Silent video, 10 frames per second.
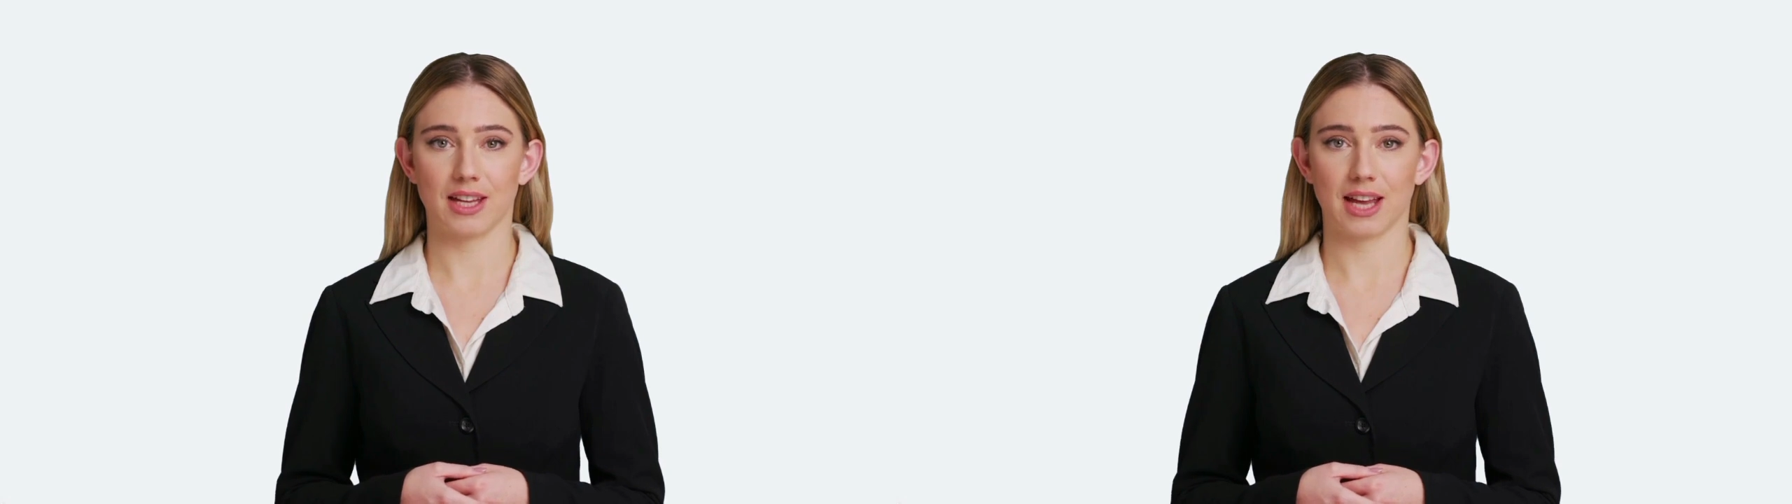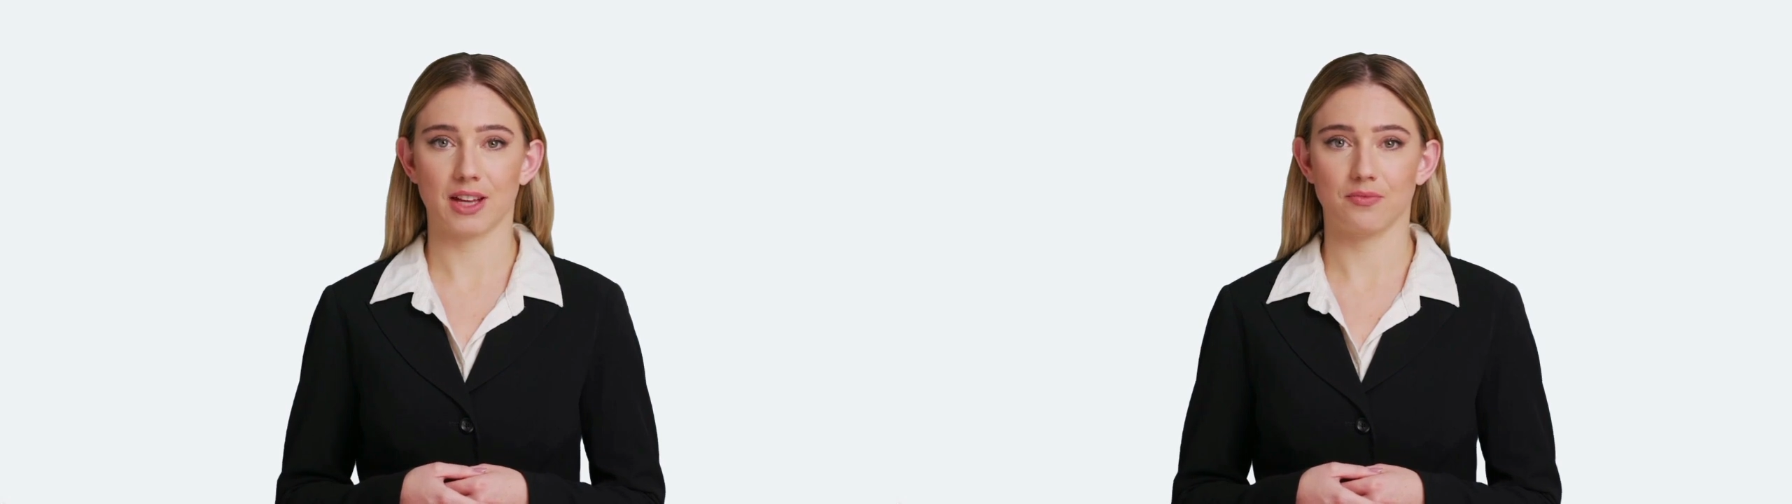
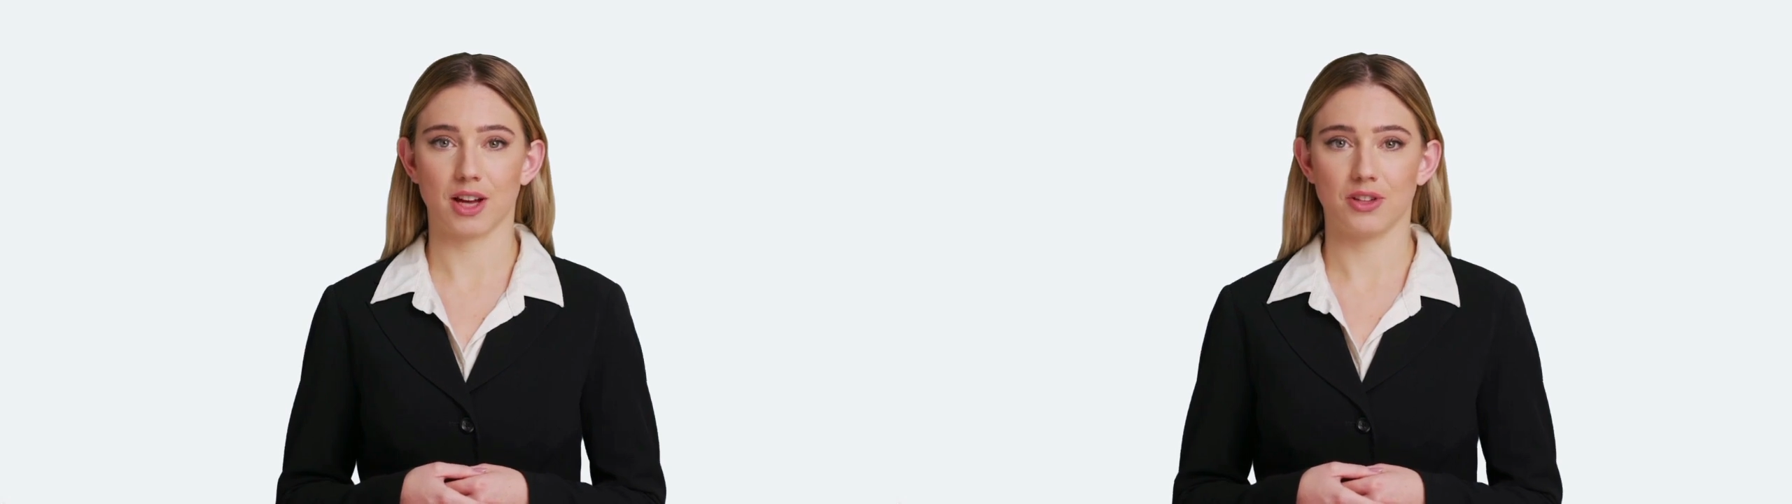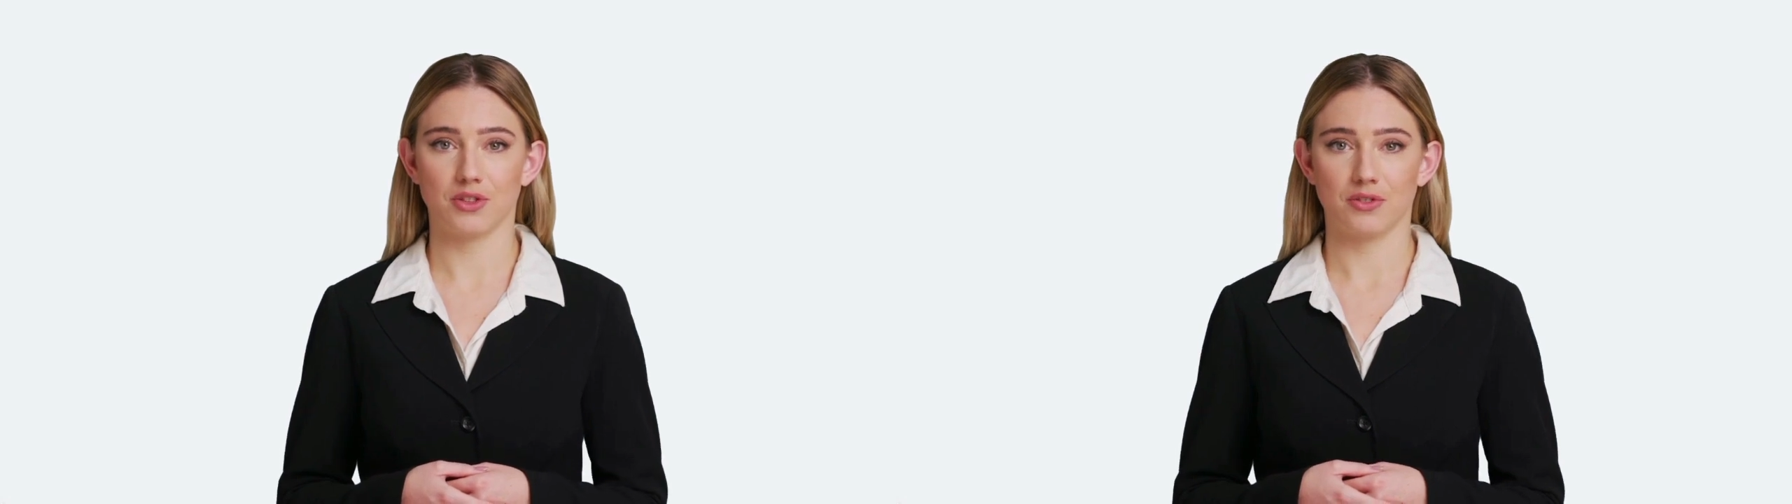take
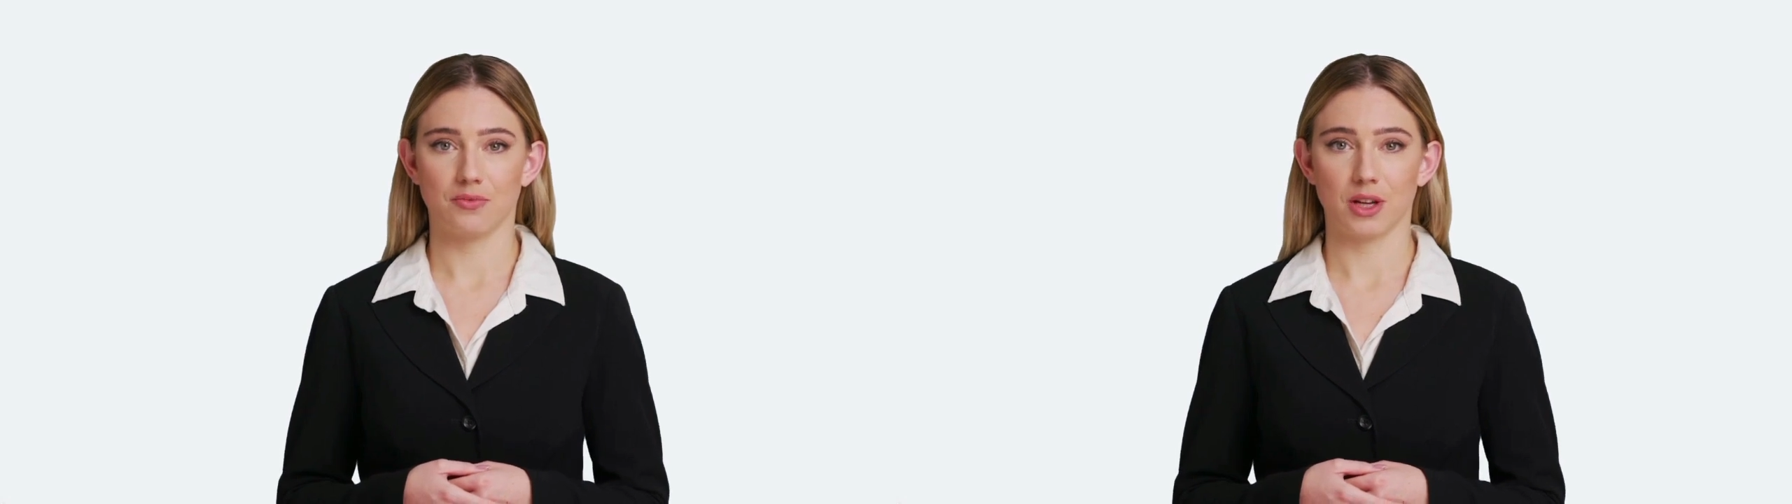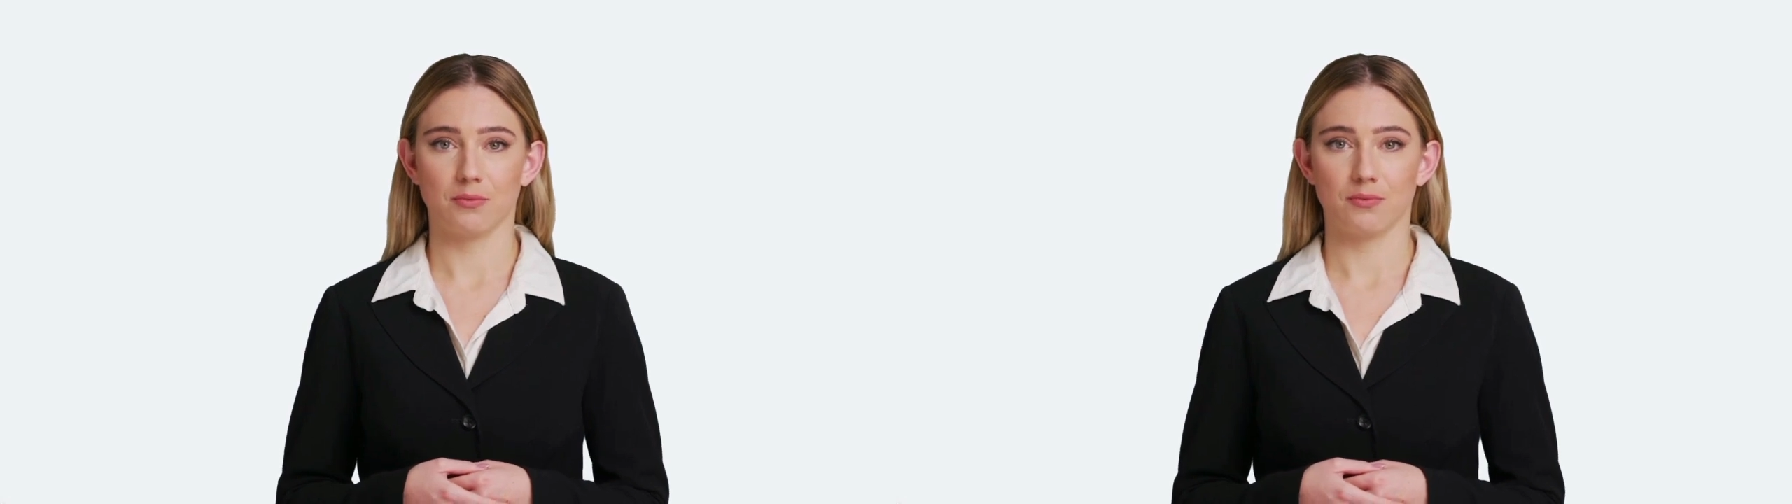advantage
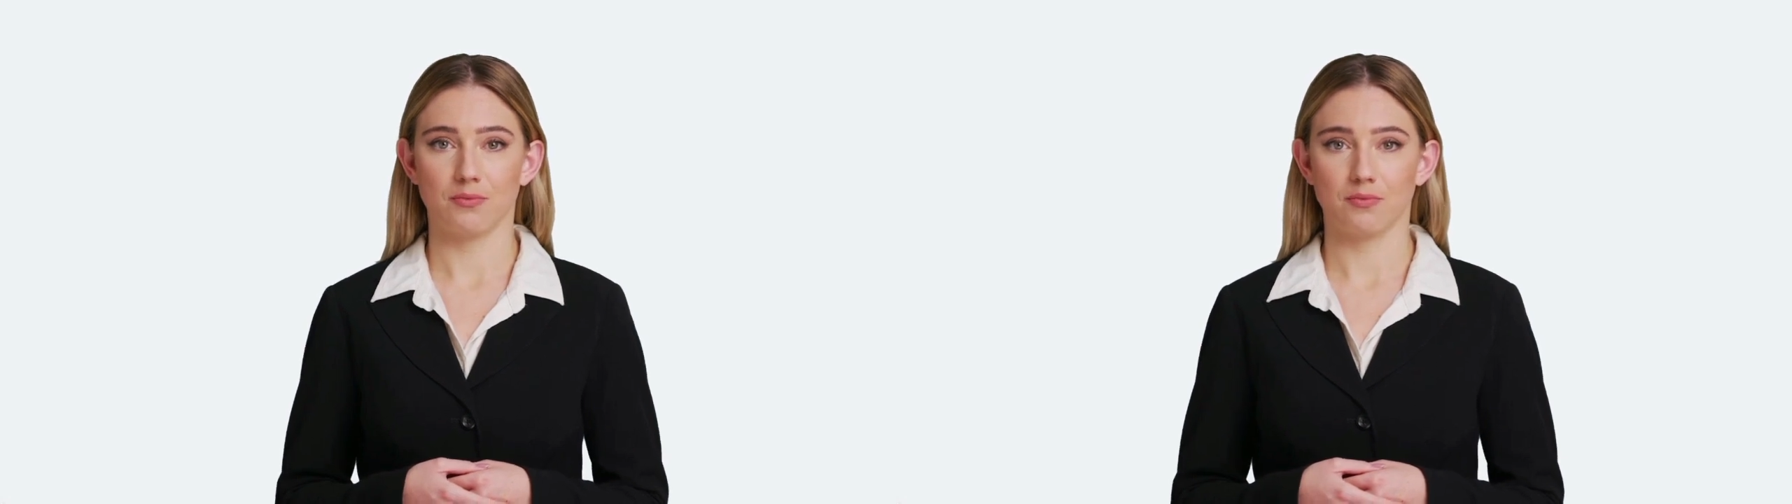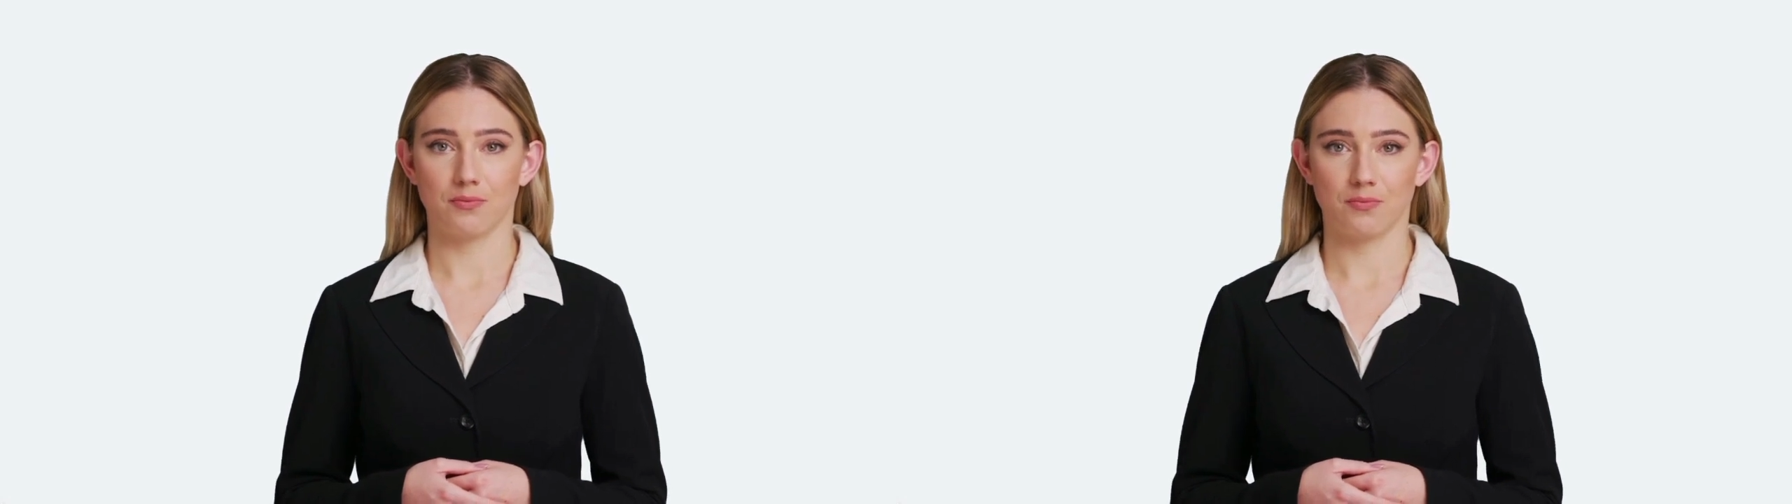of them.
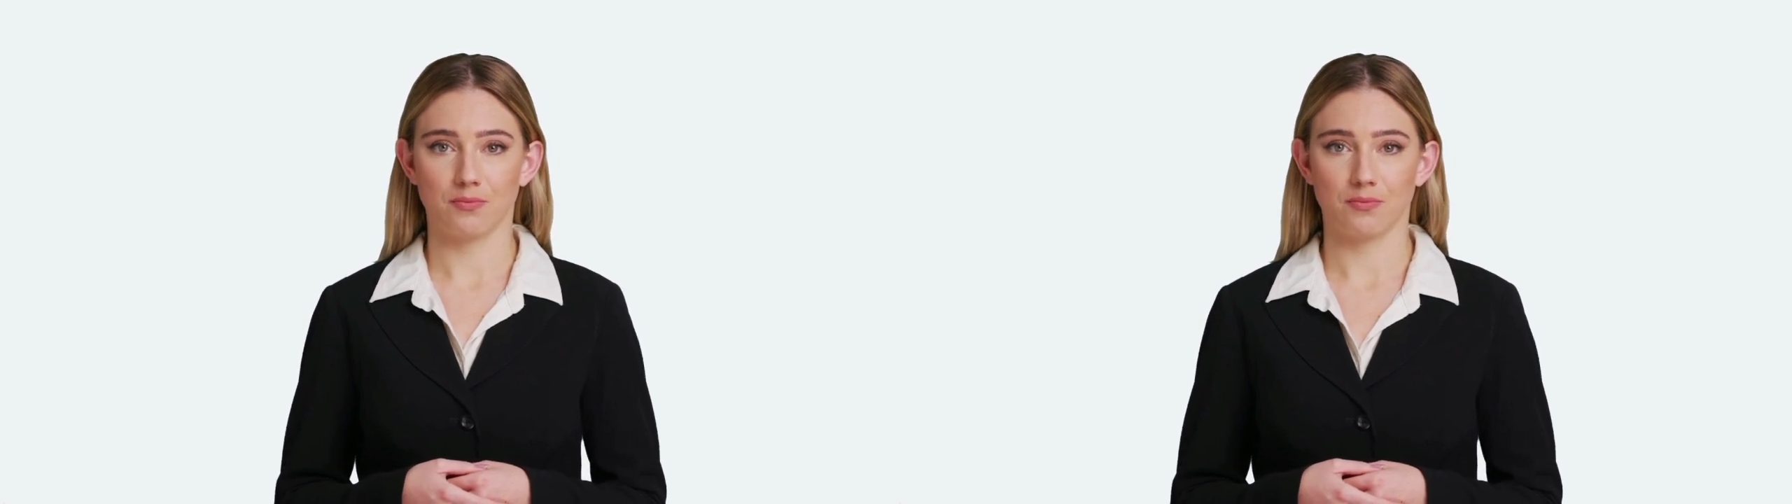